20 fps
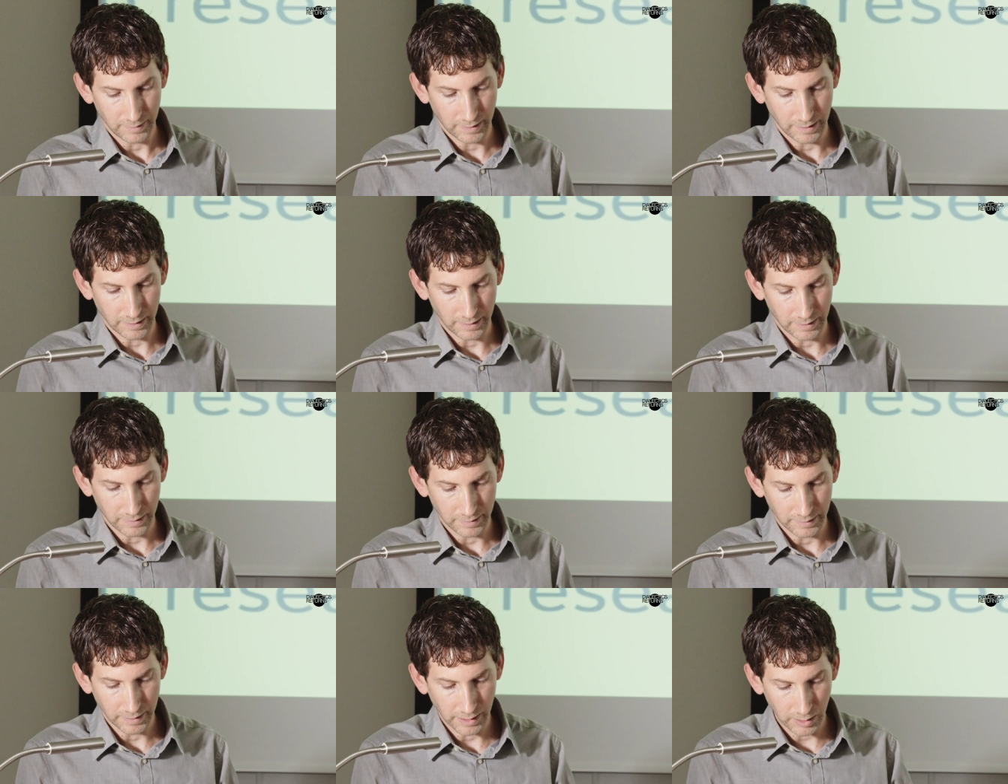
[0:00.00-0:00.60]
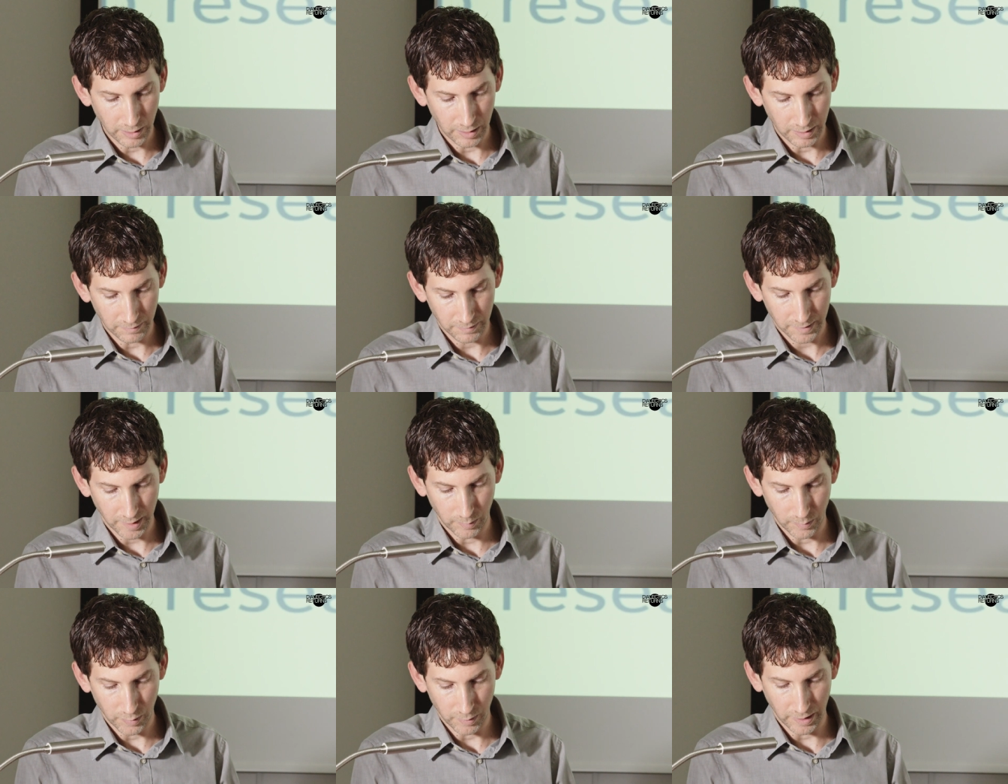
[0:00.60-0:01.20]
uh, narrative
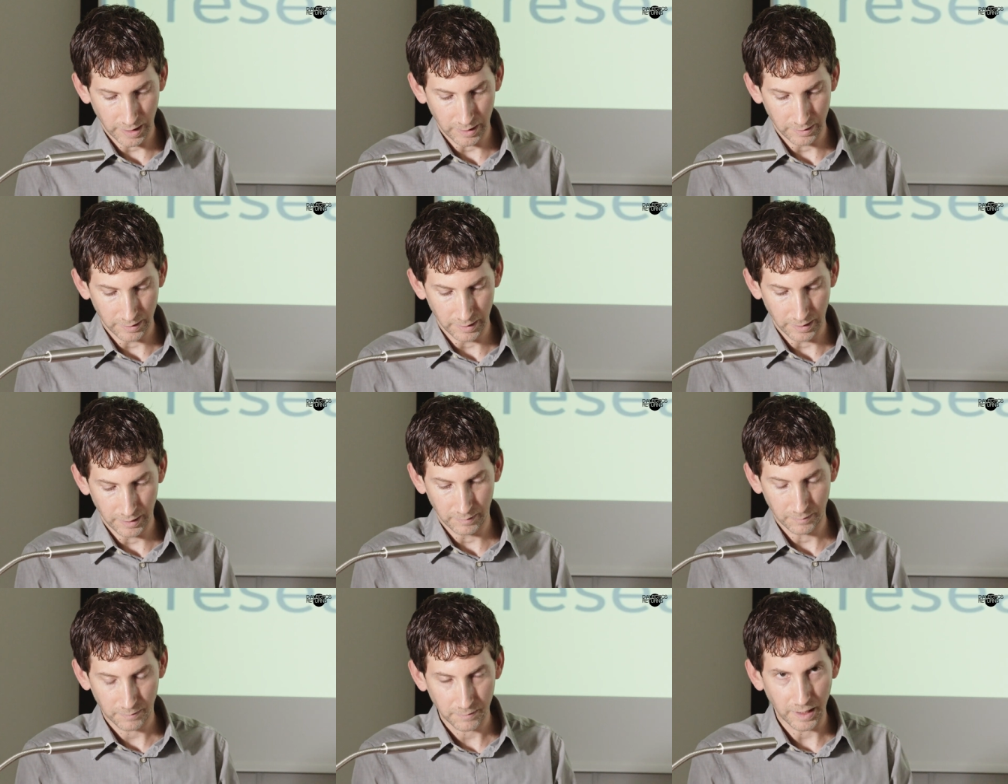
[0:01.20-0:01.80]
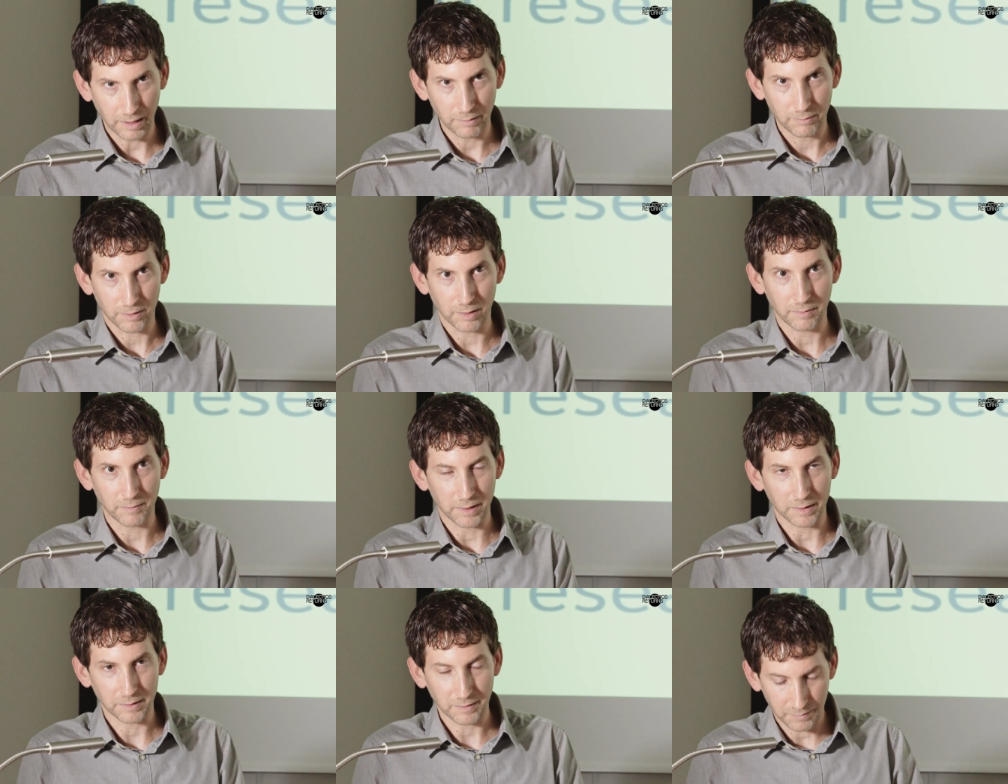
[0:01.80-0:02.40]
temporality in favor
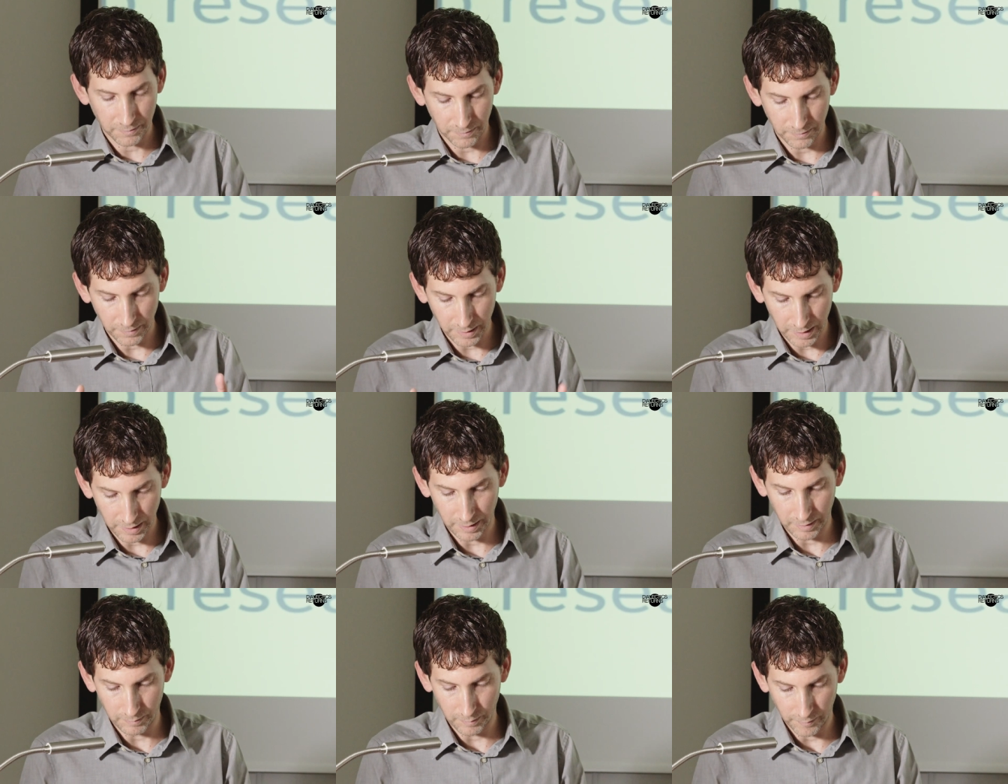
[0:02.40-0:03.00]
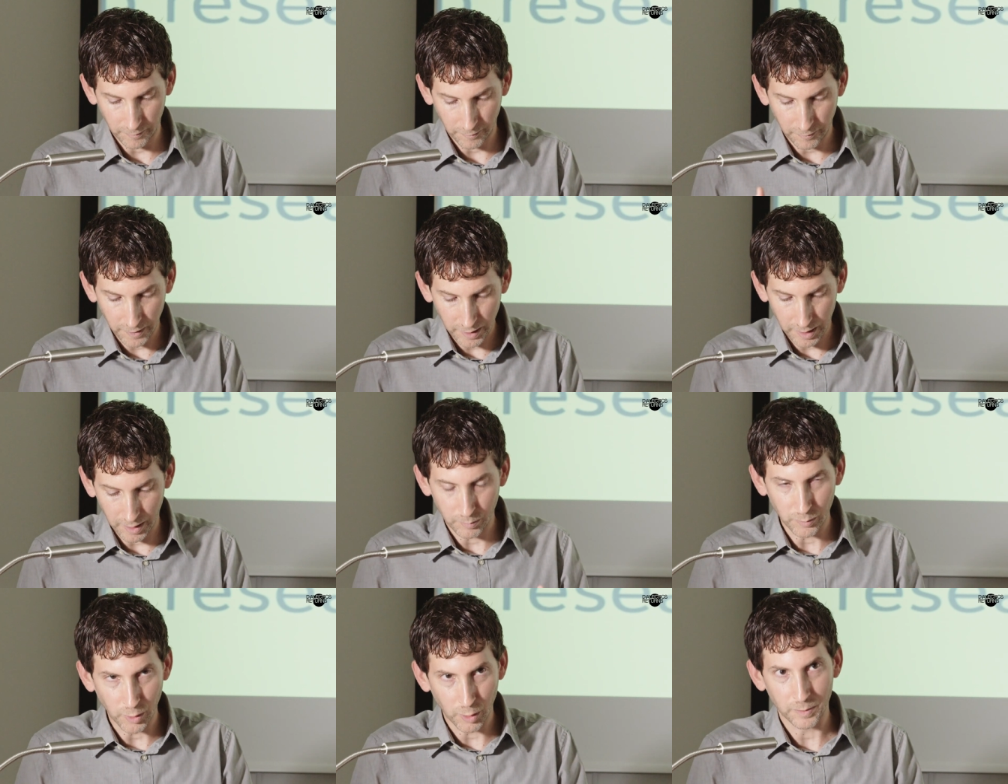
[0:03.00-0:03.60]
of this fleeting,
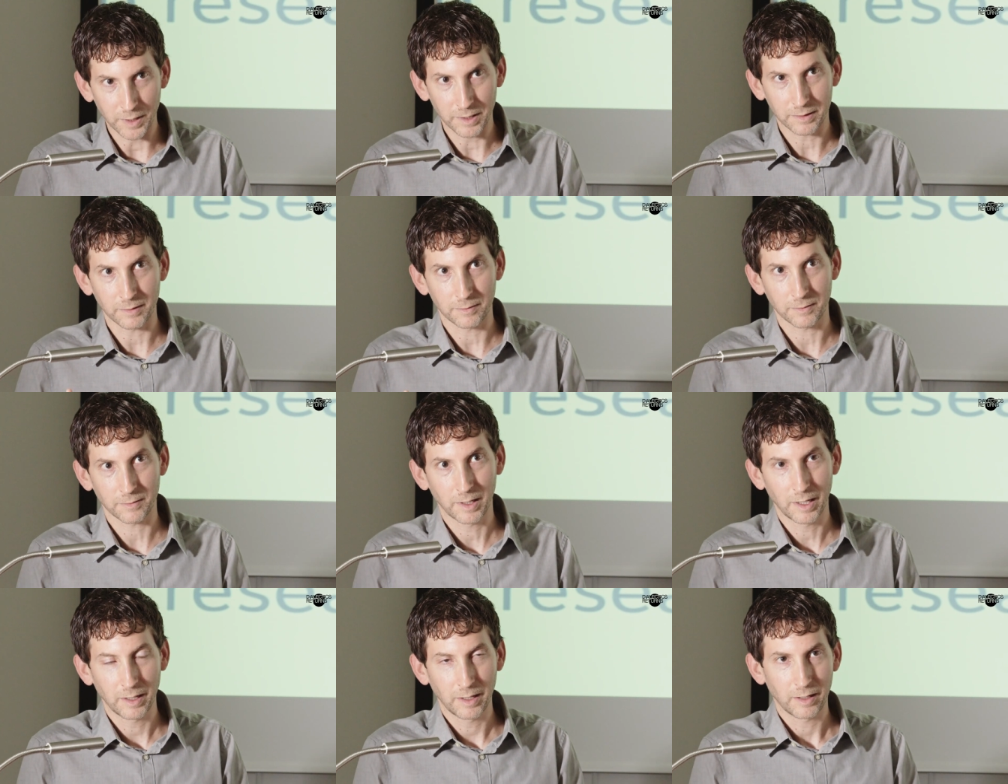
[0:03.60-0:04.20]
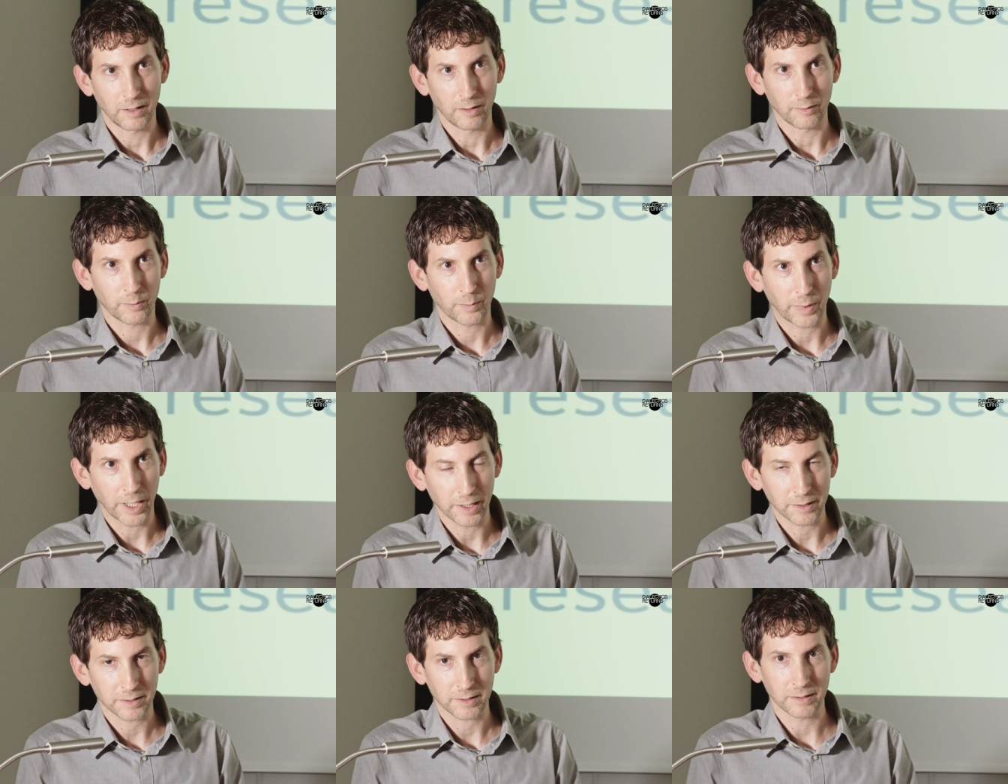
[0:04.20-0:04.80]
fleeting moment of of
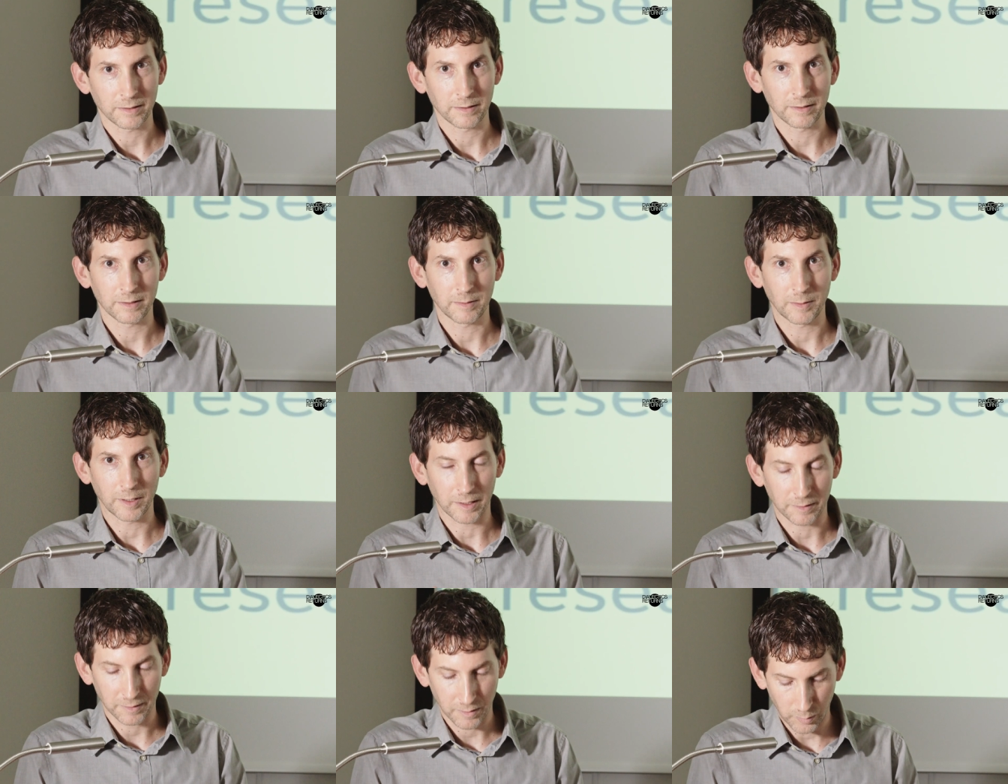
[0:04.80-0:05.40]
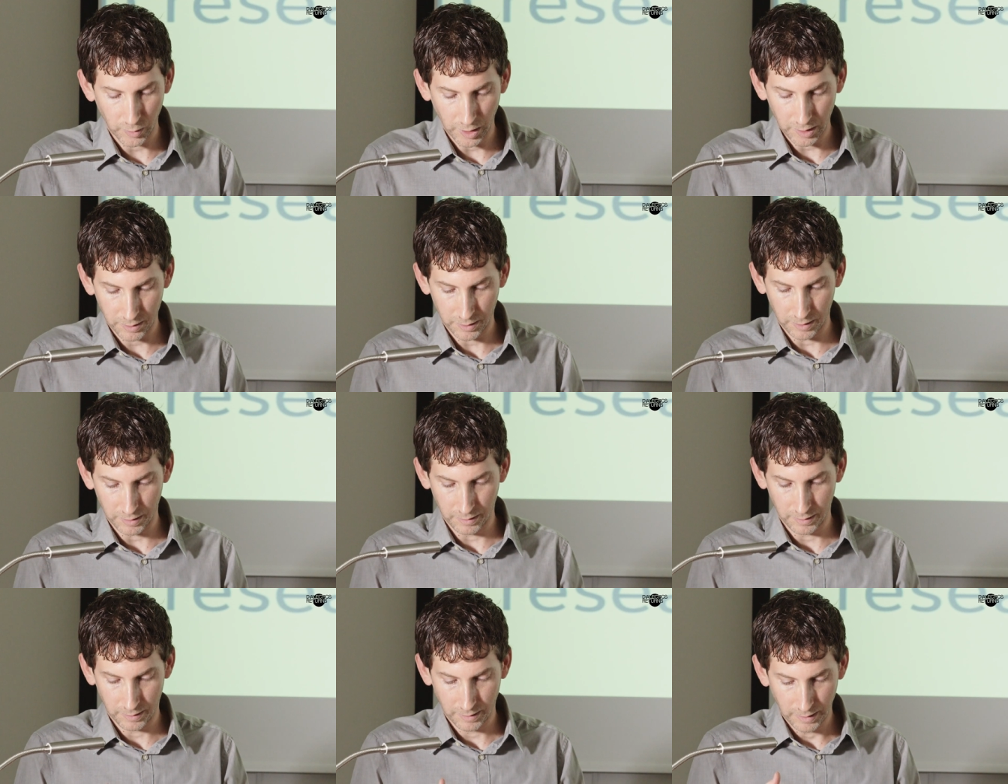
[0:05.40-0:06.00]
passion,
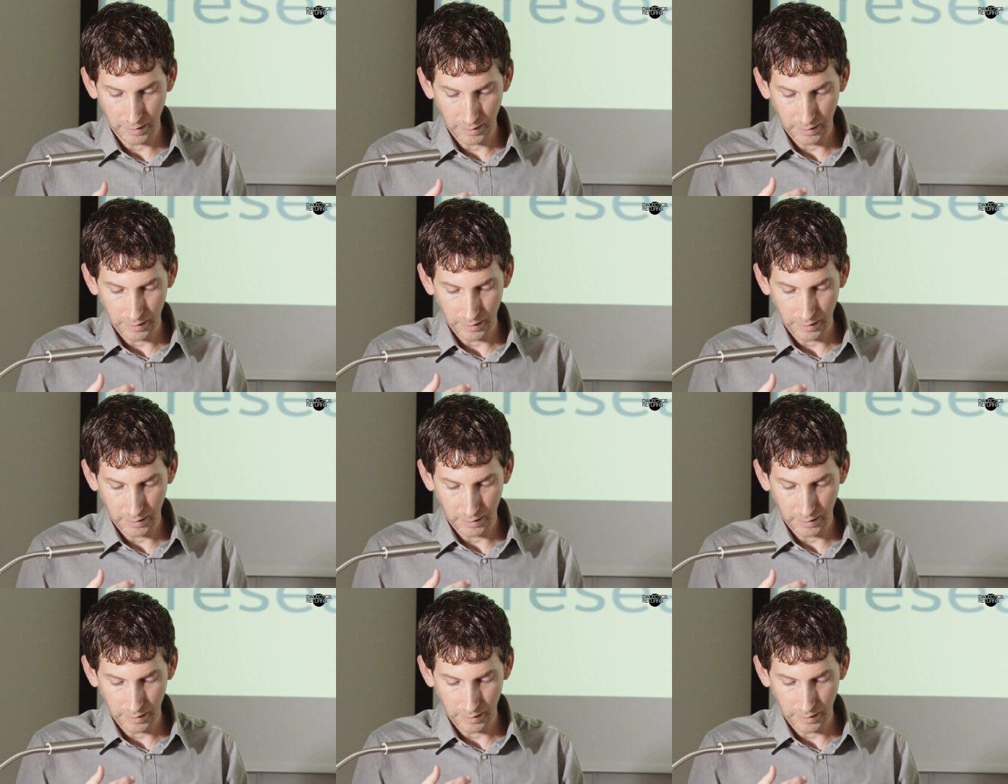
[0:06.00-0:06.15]
expression,